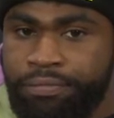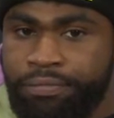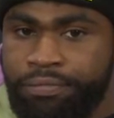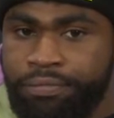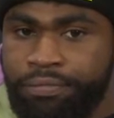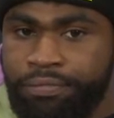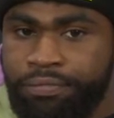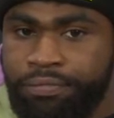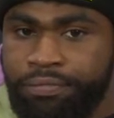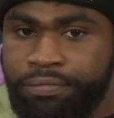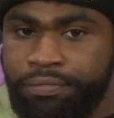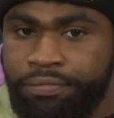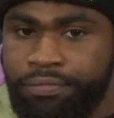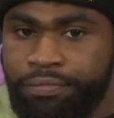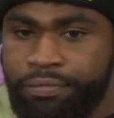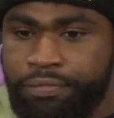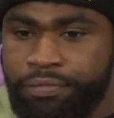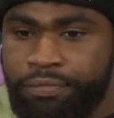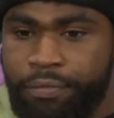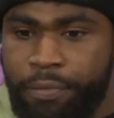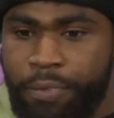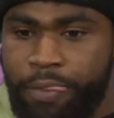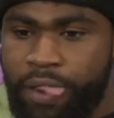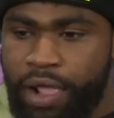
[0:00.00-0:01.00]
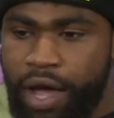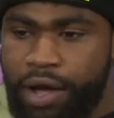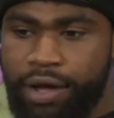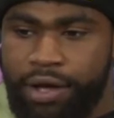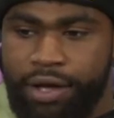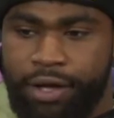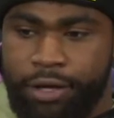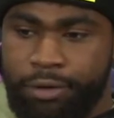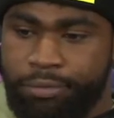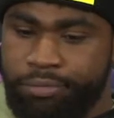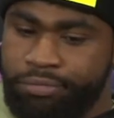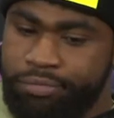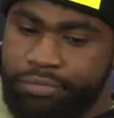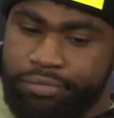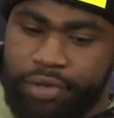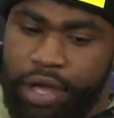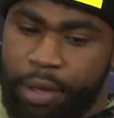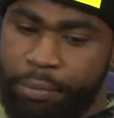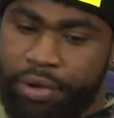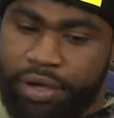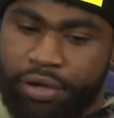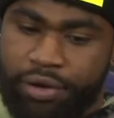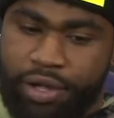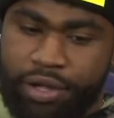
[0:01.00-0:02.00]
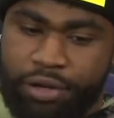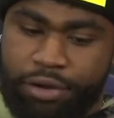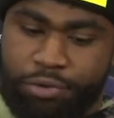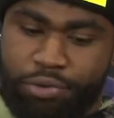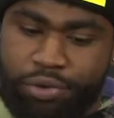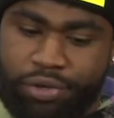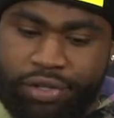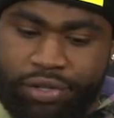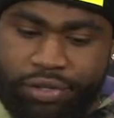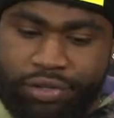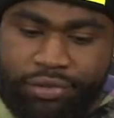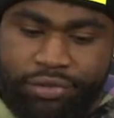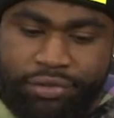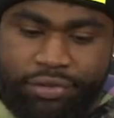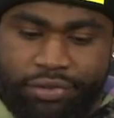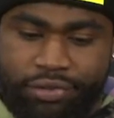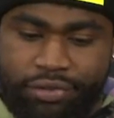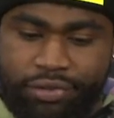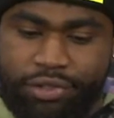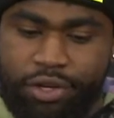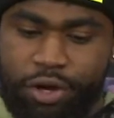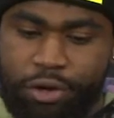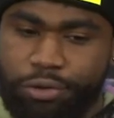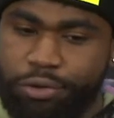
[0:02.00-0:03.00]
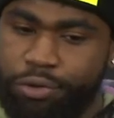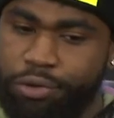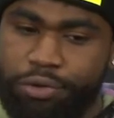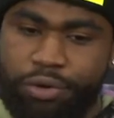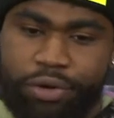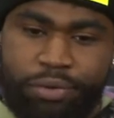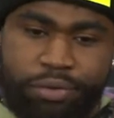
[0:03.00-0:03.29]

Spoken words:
Bieniemy. I mean, nothing to really talk through.